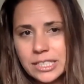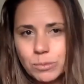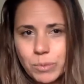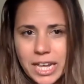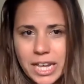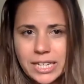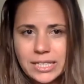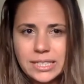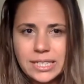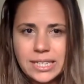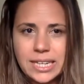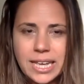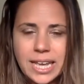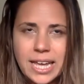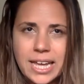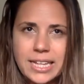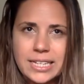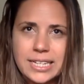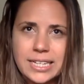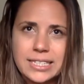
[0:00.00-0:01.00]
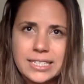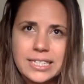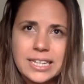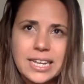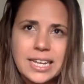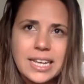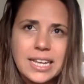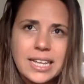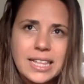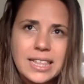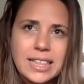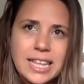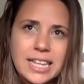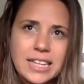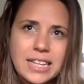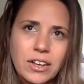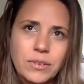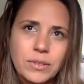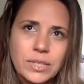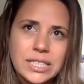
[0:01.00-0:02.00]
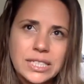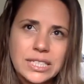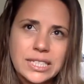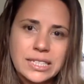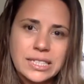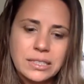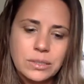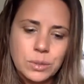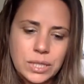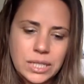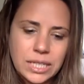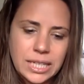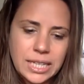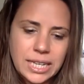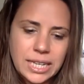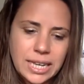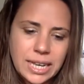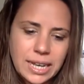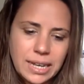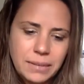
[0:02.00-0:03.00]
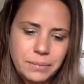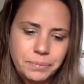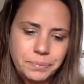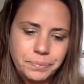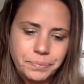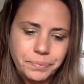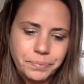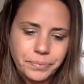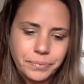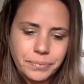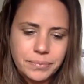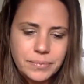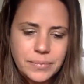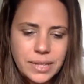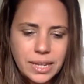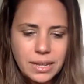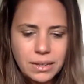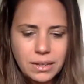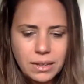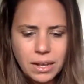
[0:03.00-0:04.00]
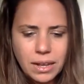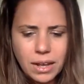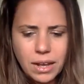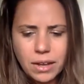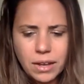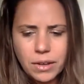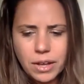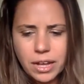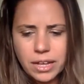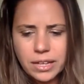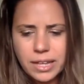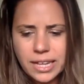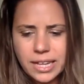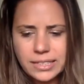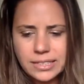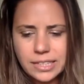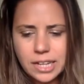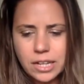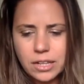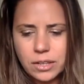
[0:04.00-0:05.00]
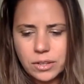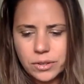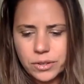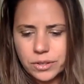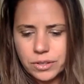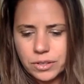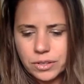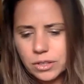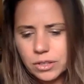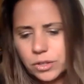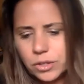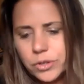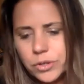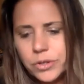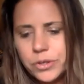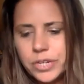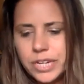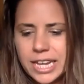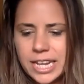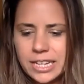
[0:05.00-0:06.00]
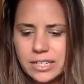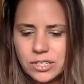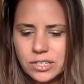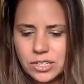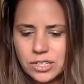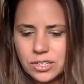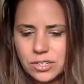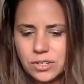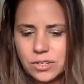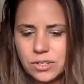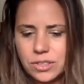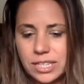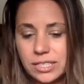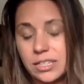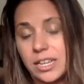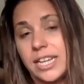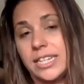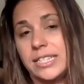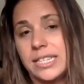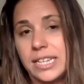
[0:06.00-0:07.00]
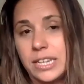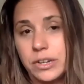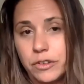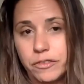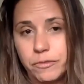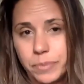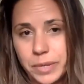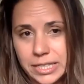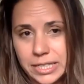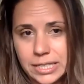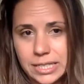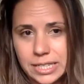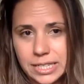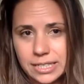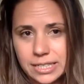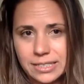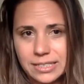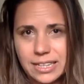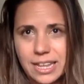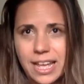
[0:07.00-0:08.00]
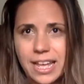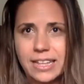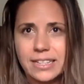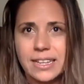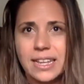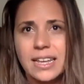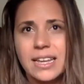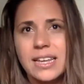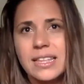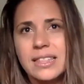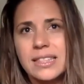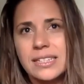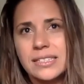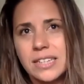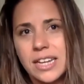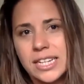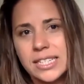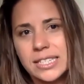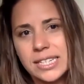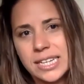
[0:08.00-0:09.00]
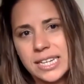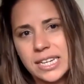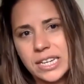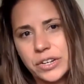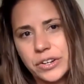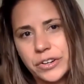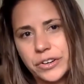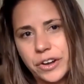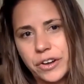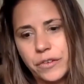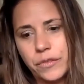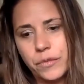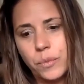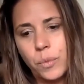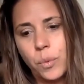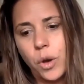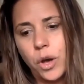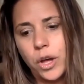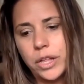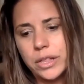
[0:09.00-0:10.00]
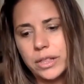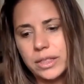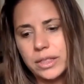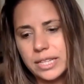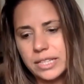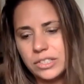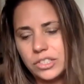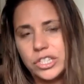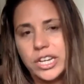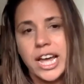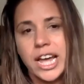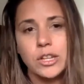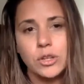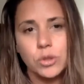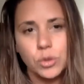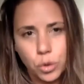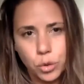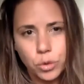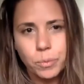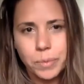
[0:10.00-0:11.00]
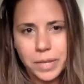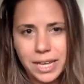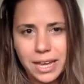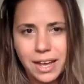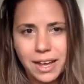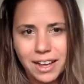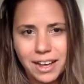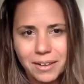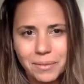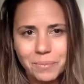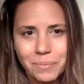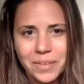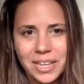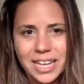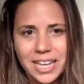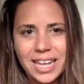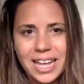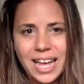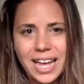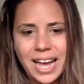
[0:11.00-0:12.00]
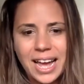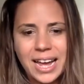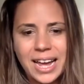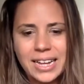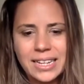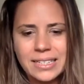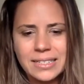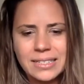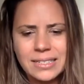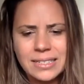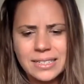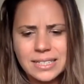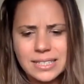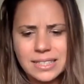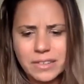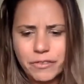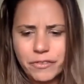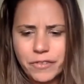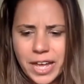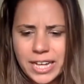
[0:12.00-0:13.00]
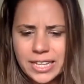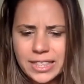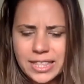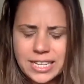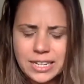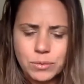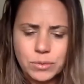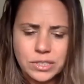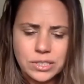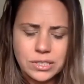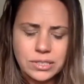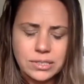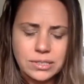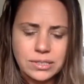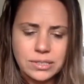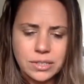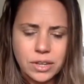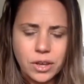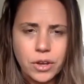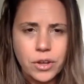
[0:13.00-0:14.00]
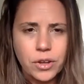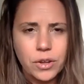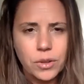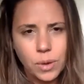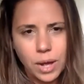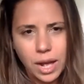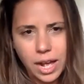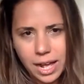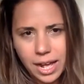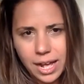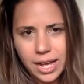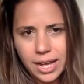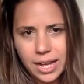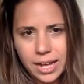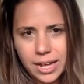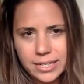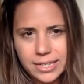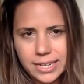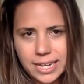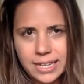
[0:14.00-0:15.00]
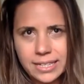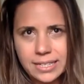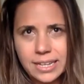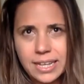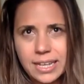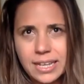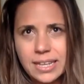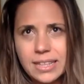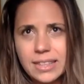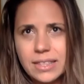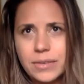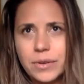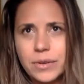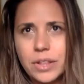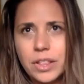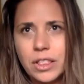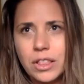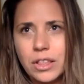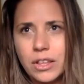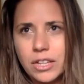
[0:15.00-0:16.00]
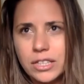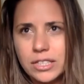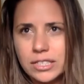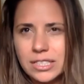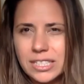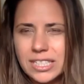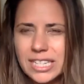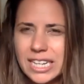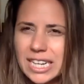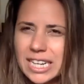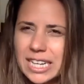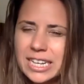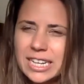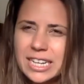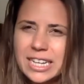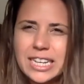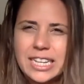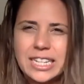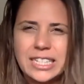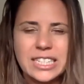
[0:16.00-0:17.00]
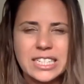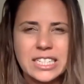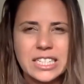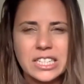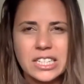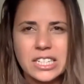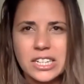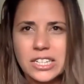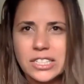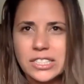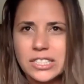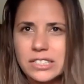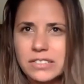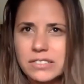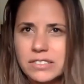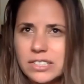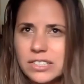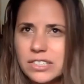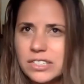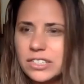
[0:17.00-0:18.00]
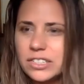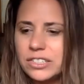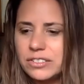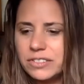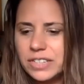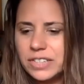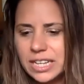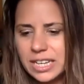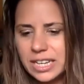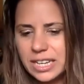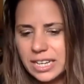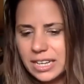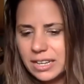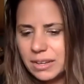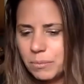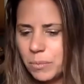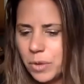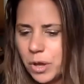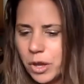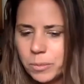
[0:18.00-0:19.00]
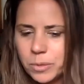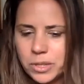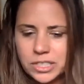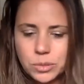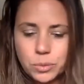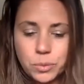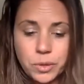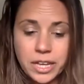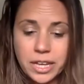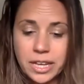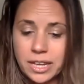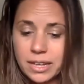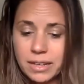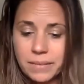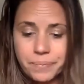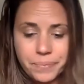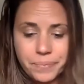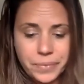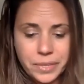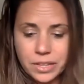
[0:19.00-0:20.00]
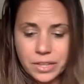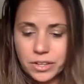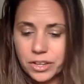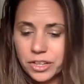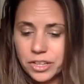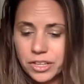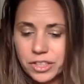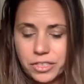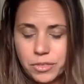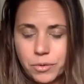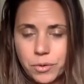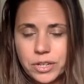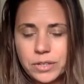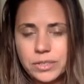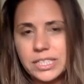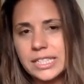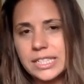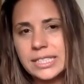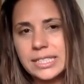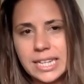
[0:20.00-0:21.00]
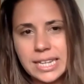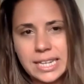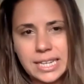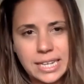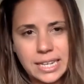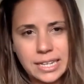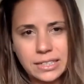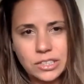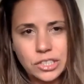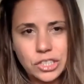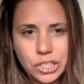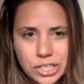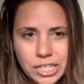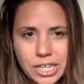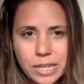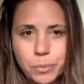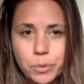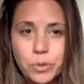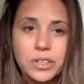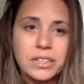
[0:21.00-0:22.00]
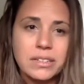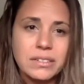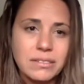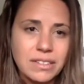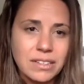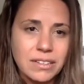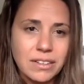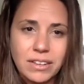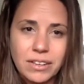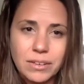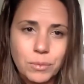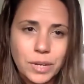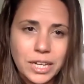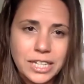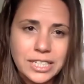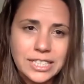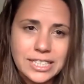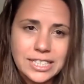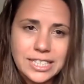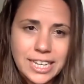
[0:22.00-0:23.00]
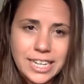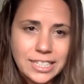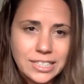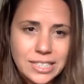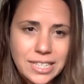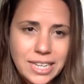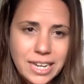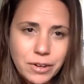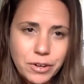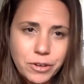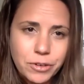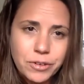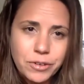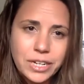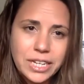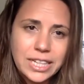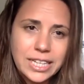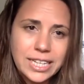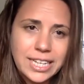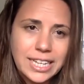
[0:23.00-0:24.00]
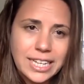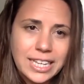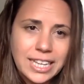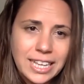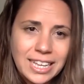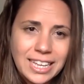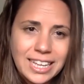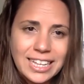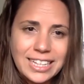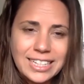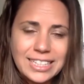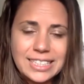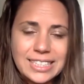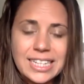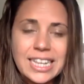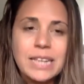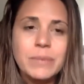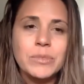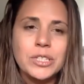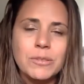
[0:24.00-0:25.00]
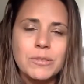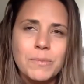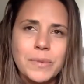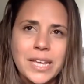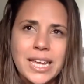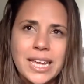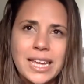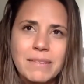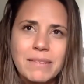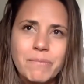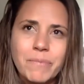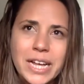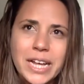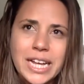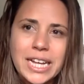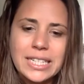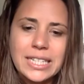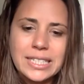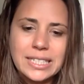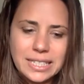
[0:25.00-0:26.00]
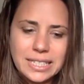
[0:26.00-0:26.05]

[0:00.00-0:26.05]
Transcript: space again. And then I was just really, um, I, I, guess, lured into this idea of business and this idea of what this channel could become. And the fact that it was so hard, and there were lots of tears and lots of sort of moments where you know you thought it was a sinking ship well it, you know at one stage there it really seemed to be but